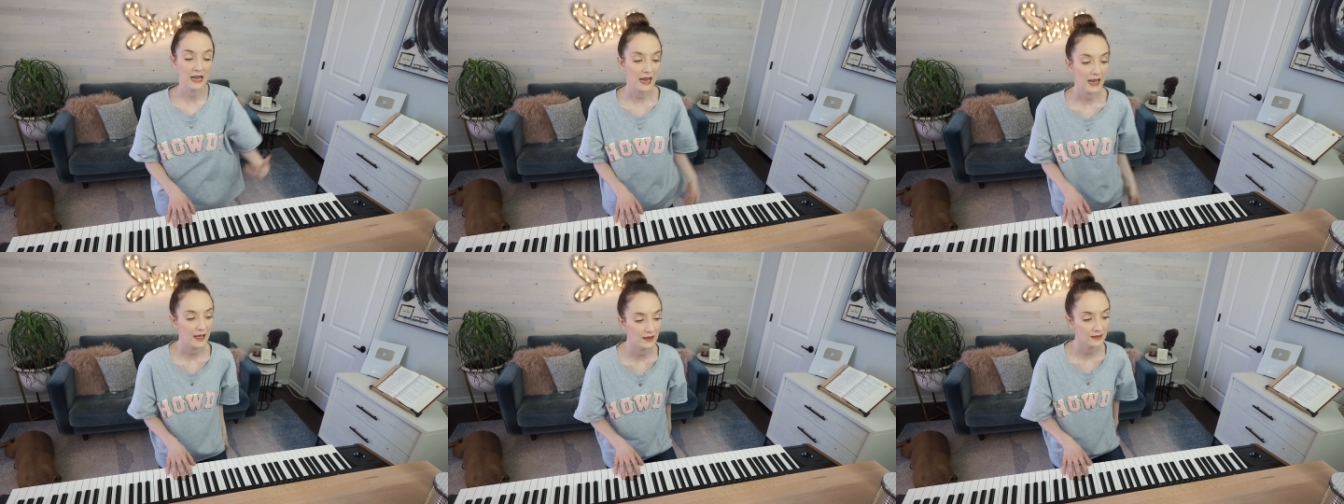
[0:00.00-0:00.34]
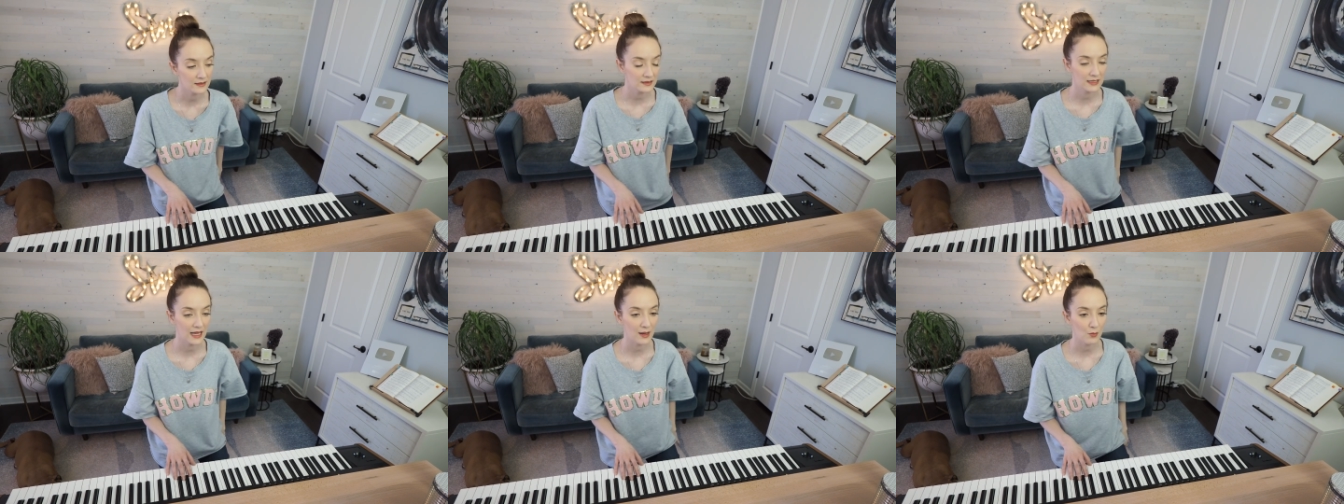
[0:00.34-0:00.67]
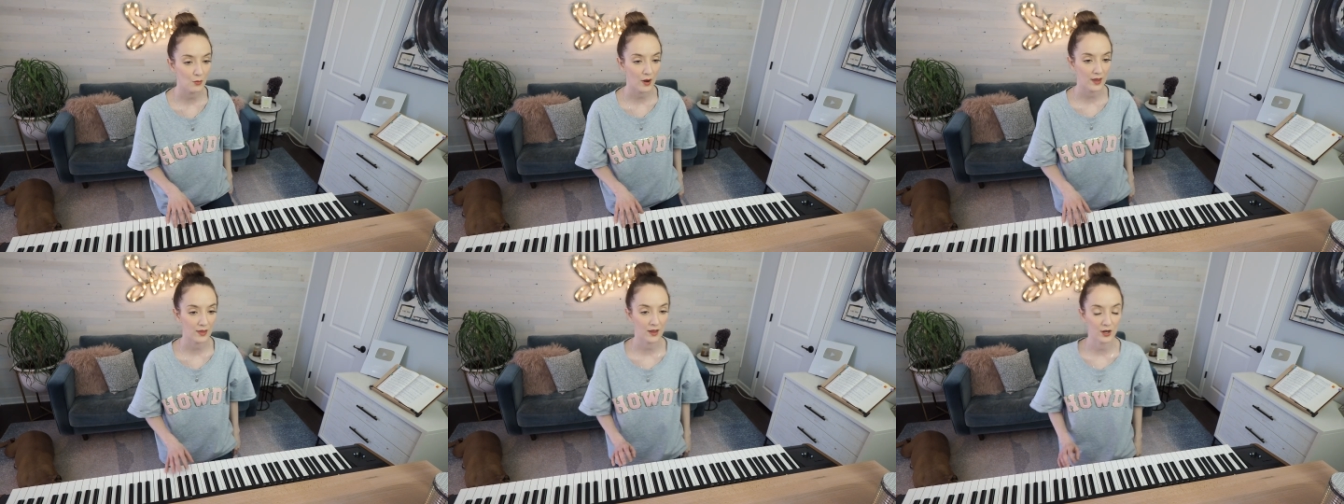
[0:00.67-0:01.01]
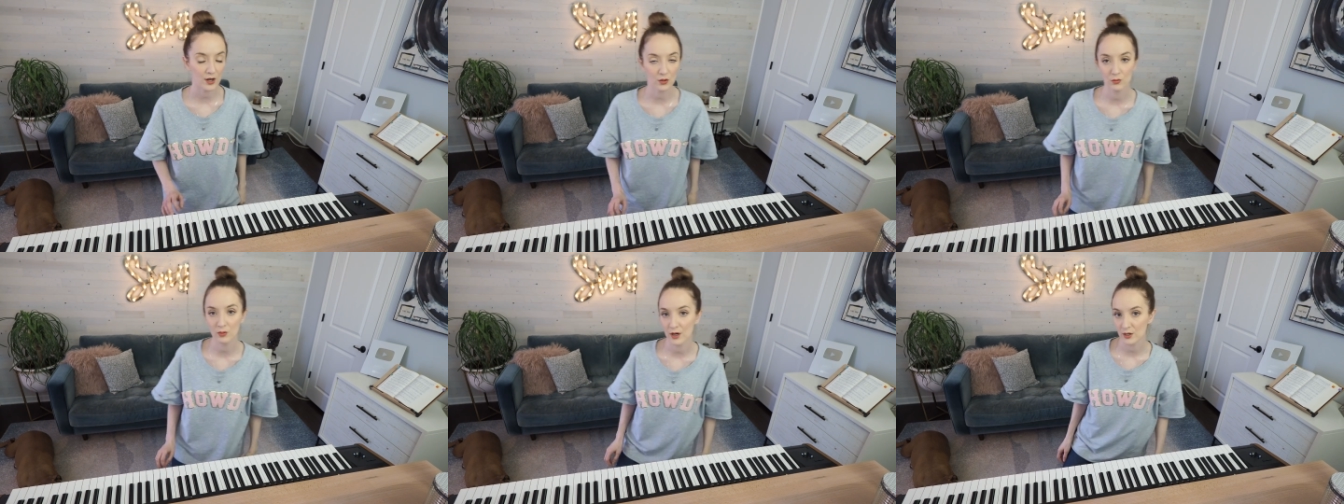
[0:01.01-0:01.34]
In the same way that
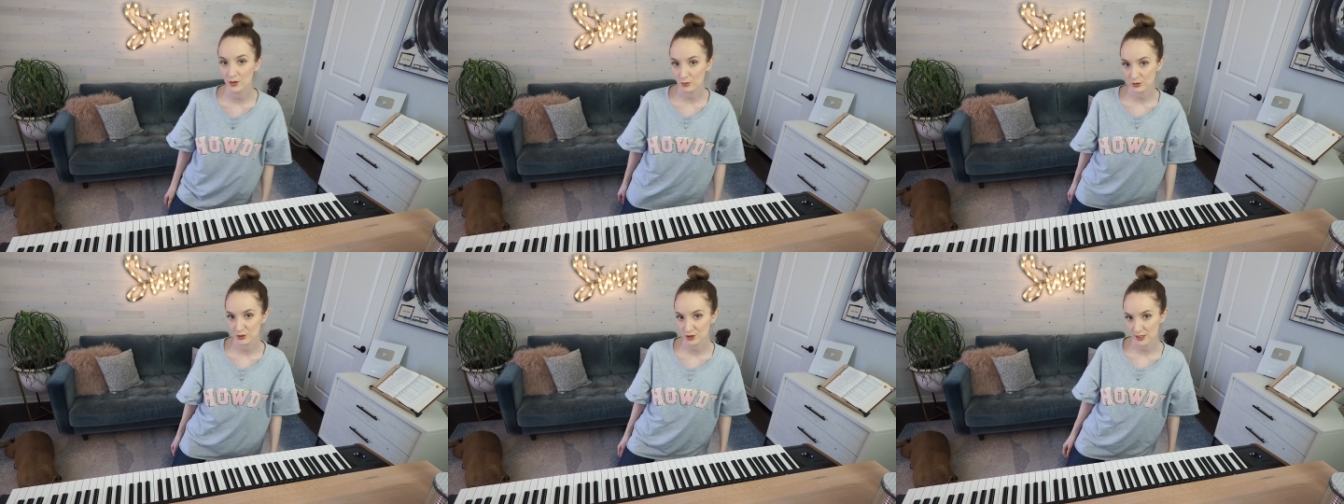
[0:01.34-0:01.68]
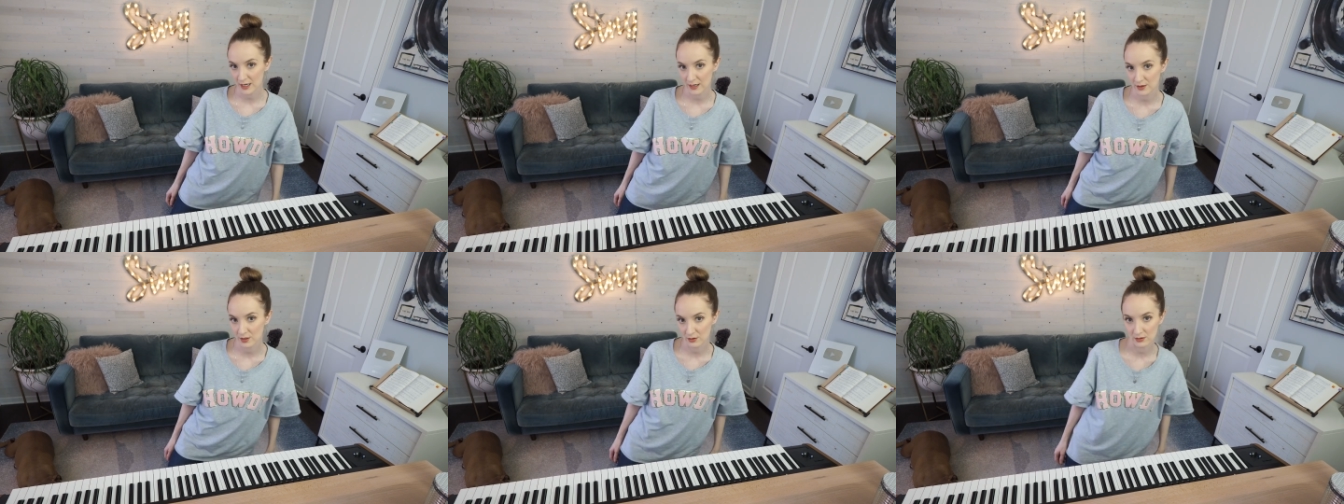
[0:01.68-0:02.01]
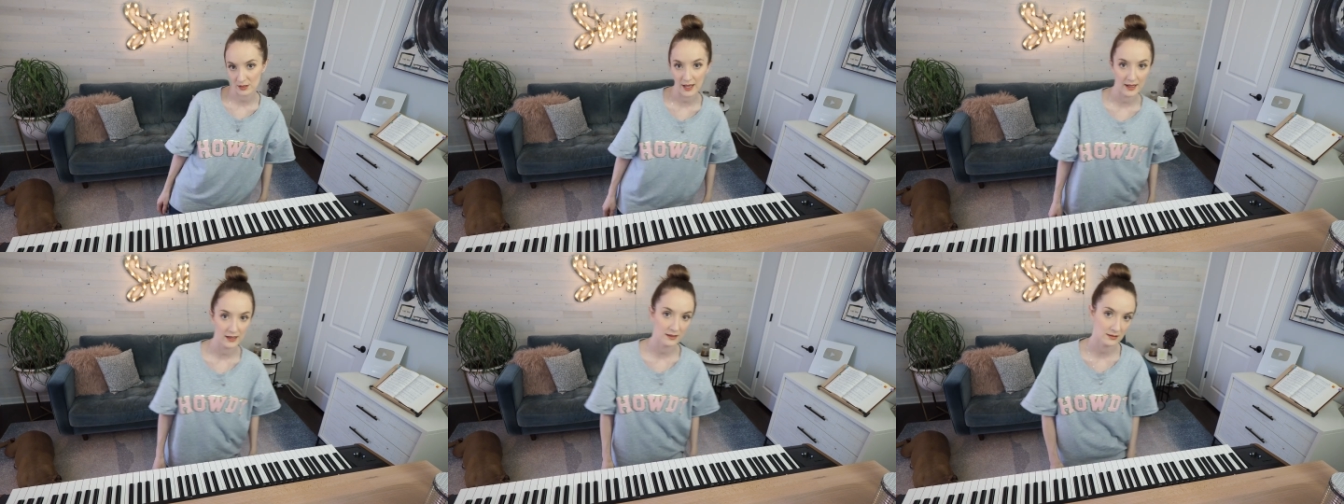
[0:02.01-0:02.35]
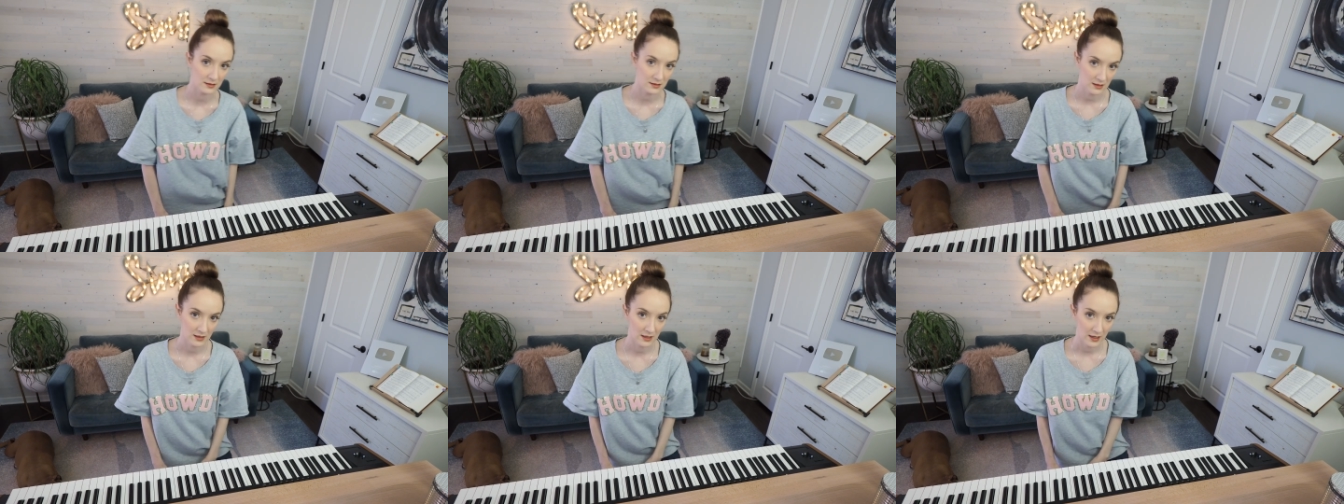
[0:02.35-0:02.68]
a runner will shake their
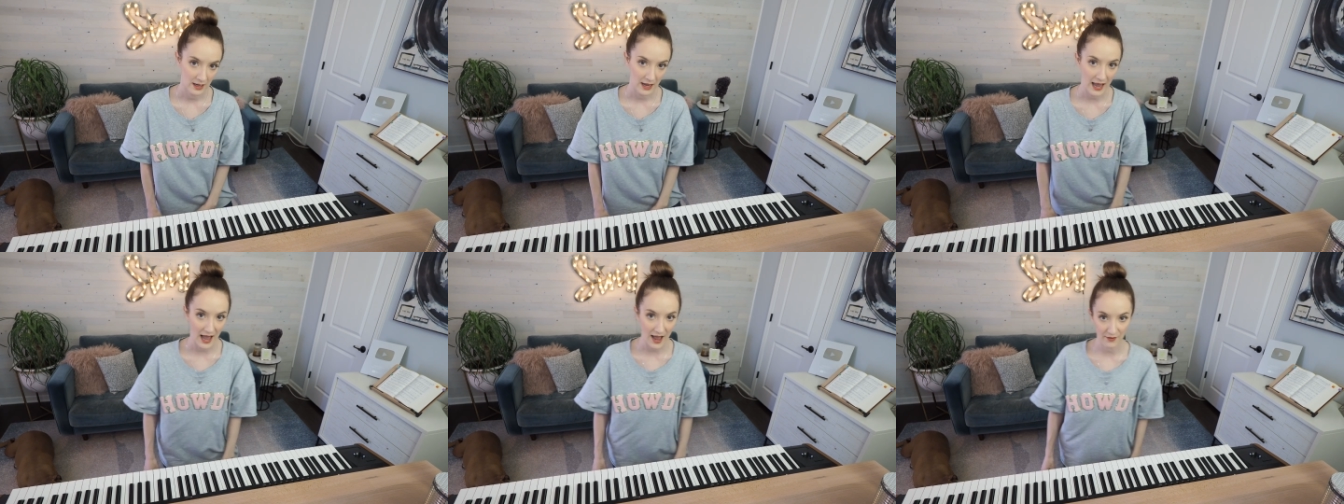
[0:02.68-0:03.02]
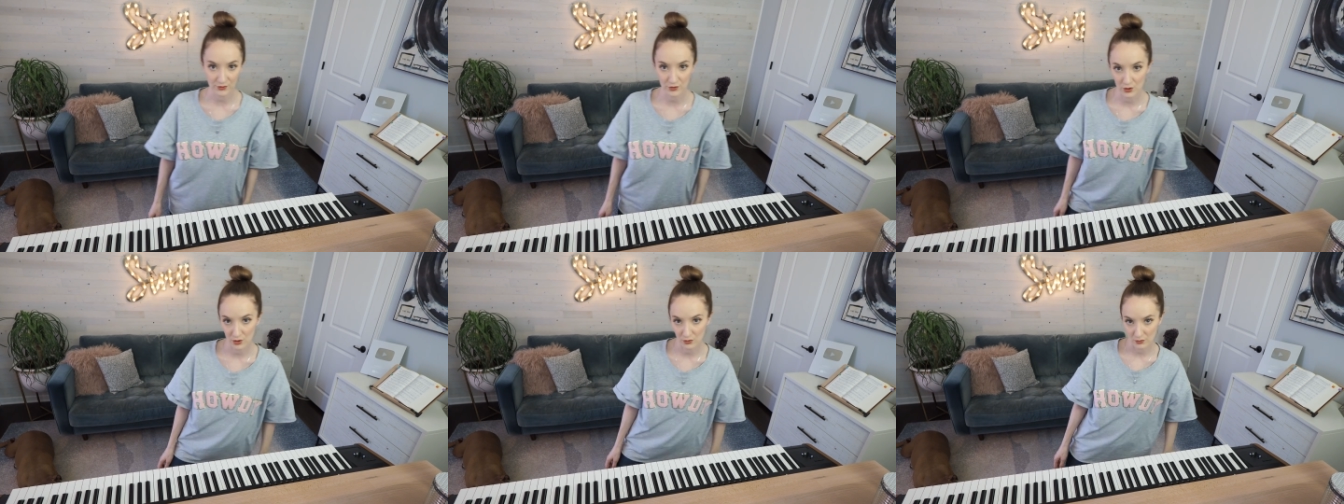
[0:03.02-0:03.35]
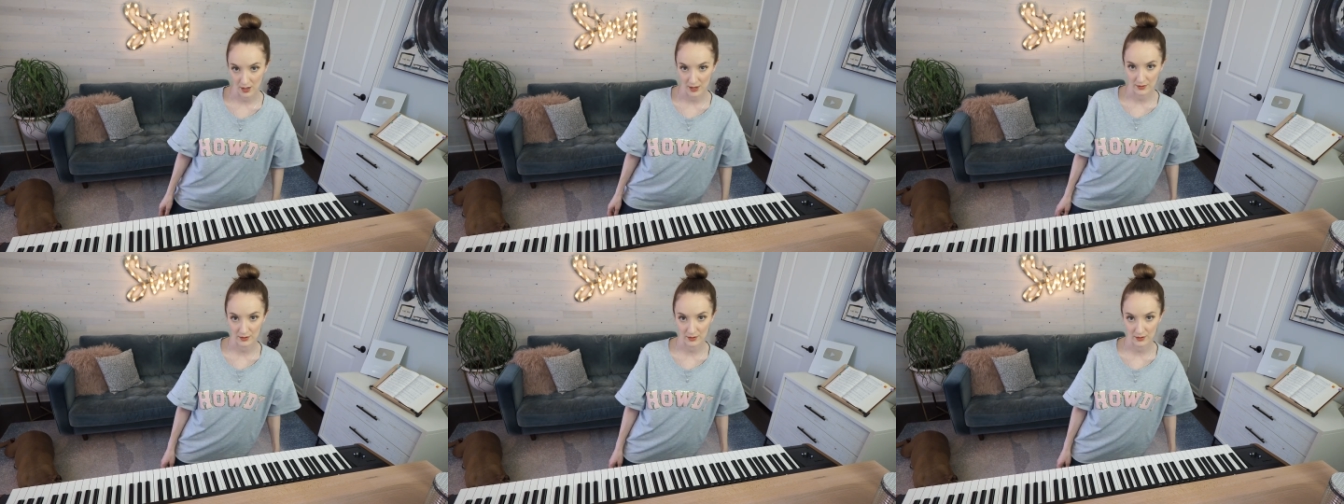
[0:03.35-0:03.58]
legs after a run.